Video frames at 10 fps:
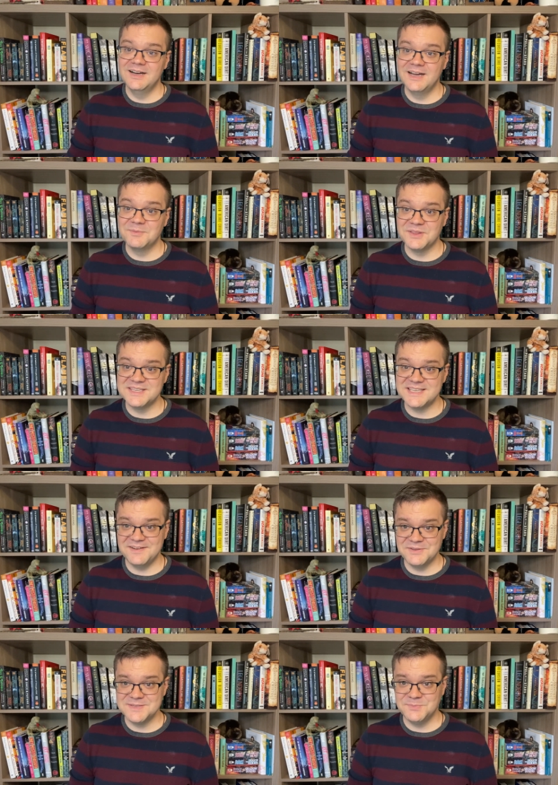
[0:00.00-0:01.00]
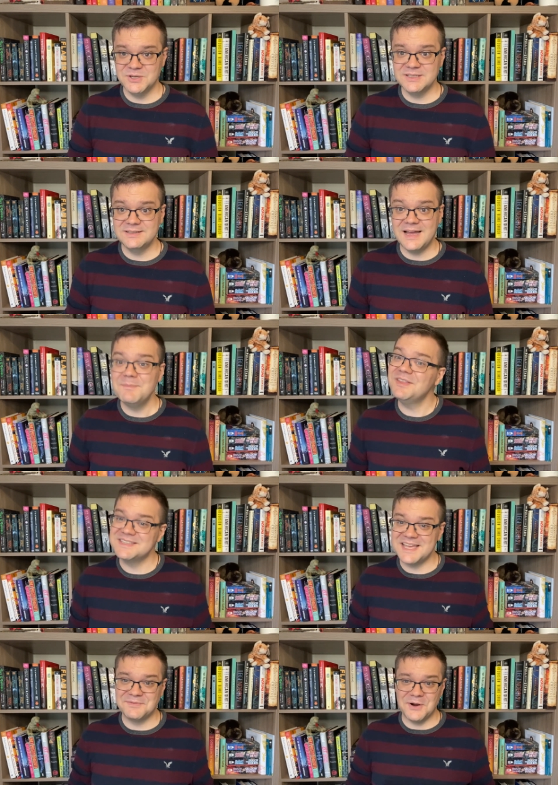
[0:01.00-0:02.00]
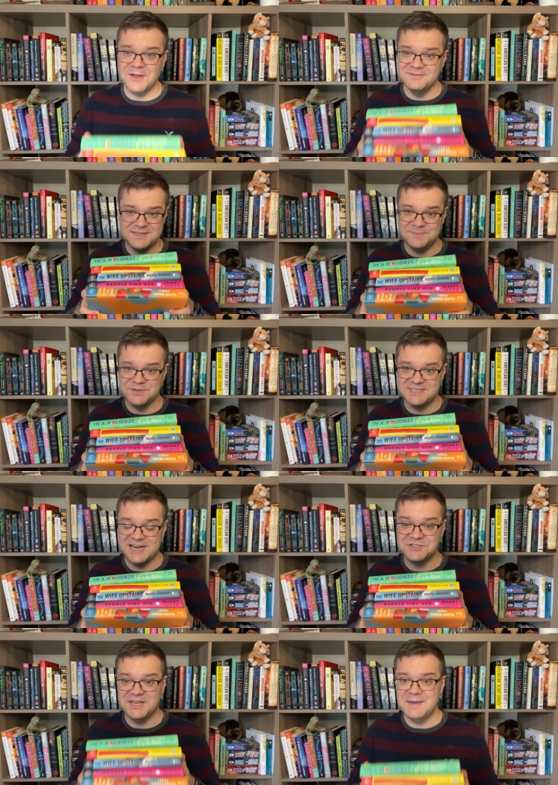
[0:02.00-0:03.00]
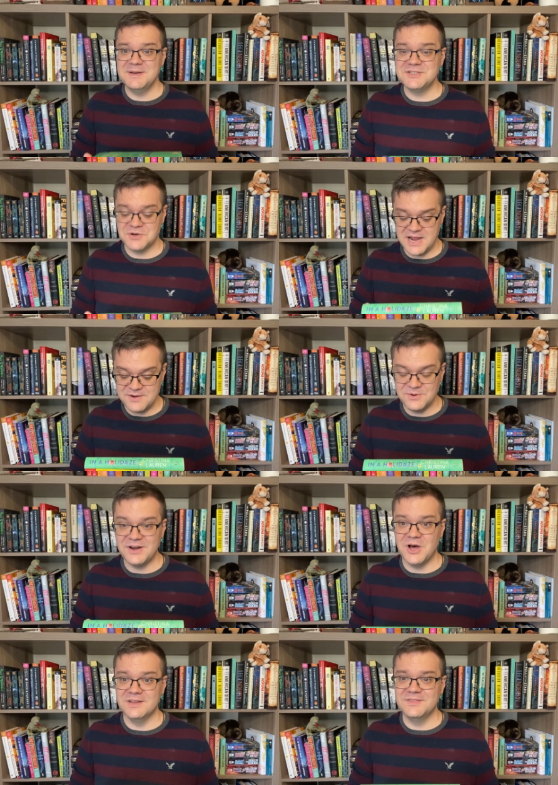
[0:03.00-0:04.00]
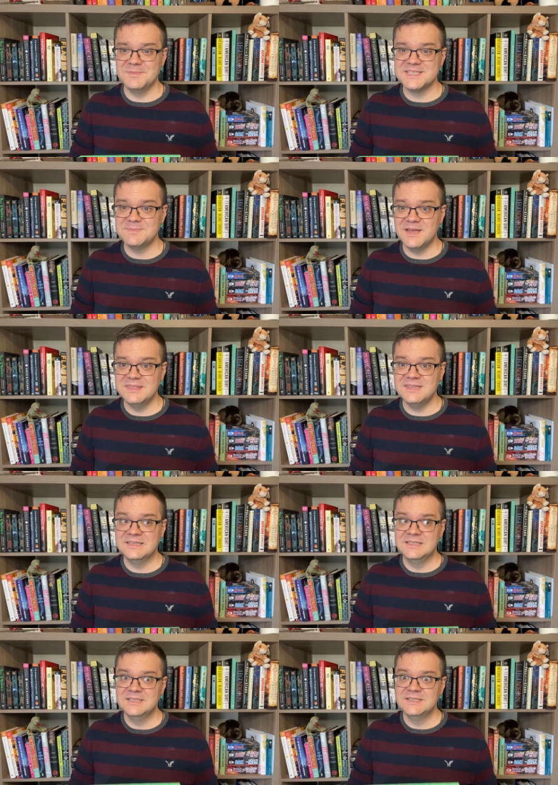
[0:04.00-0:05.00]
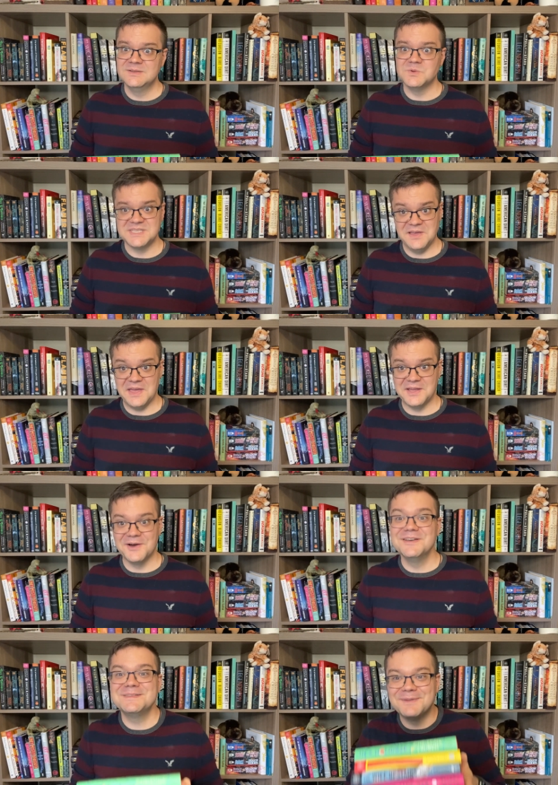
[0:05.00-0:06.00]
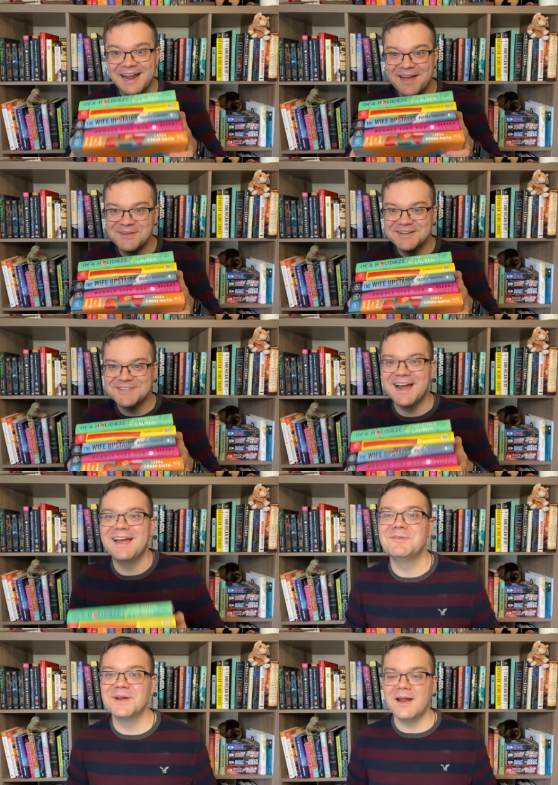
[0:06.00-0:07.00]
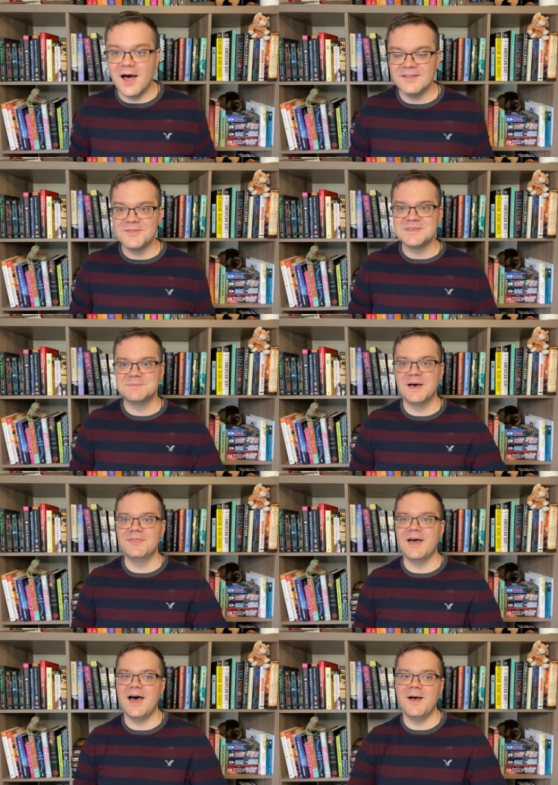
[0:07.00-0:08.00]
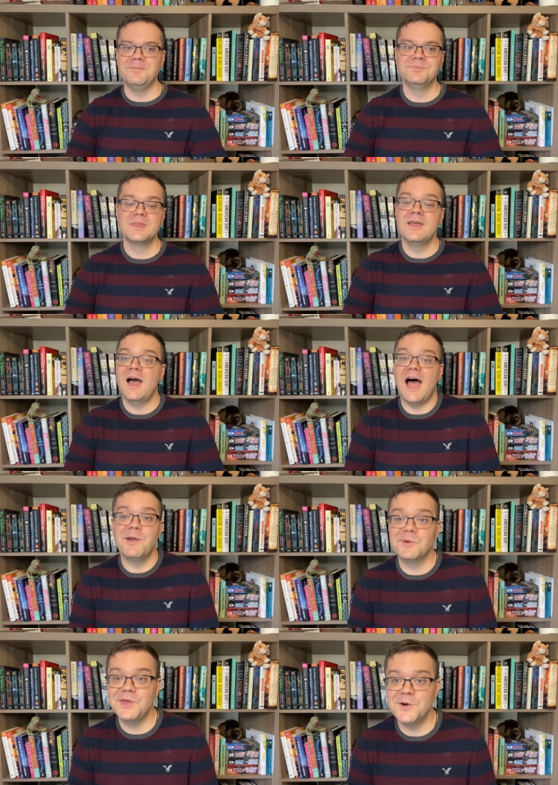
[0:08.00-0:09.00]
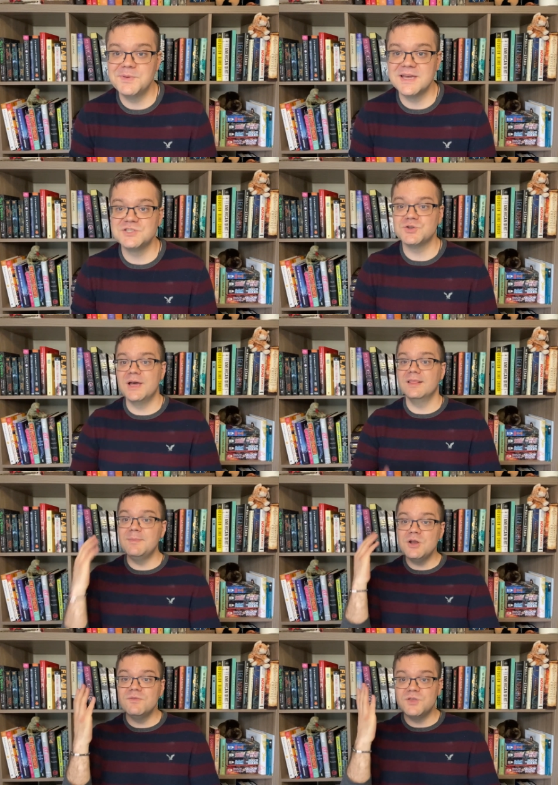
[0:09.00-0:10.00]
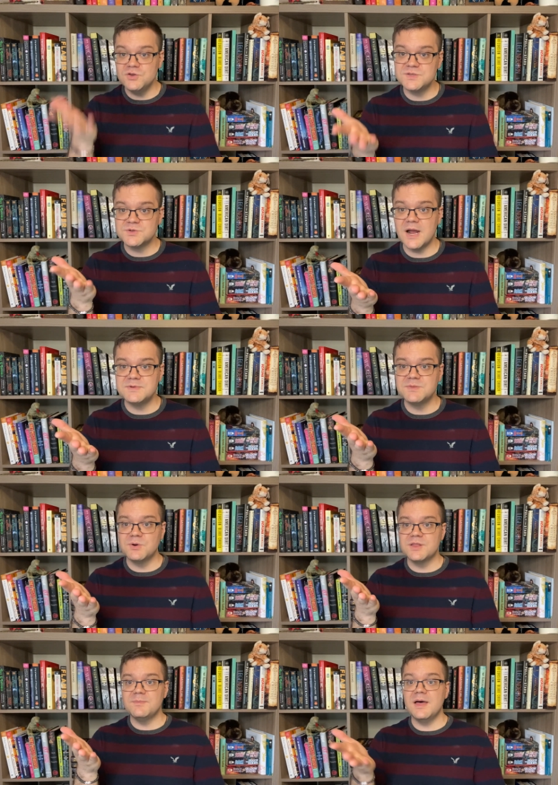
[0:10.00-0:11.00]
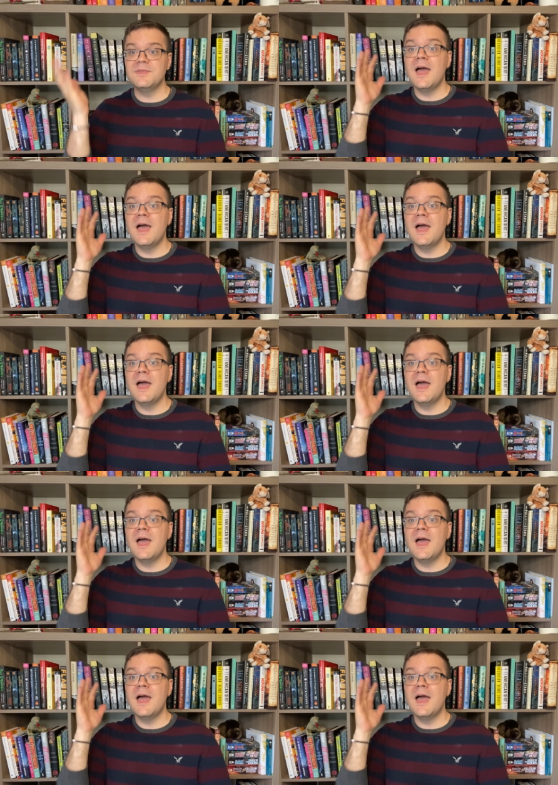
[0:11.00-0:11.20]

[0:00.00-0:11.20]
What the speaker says: I'm really excited for this book. I'm really excited for all of these books, actually. I'm going to try and read all of them this month. We'll see how that goes, but I'm going to try and read all of them this month. I really hope you guys enjoy it. Let me know if you subscribe to the Book of the Month,